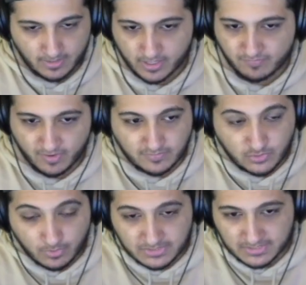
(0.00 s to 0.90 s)
Like if they have too
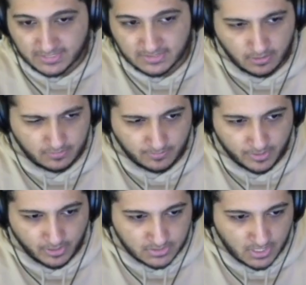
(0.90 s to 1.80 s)
much text in their
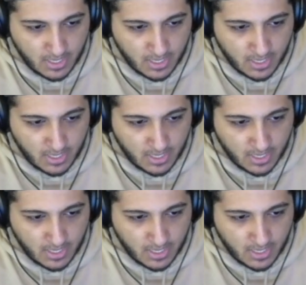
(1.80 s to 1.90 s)
thumbnails,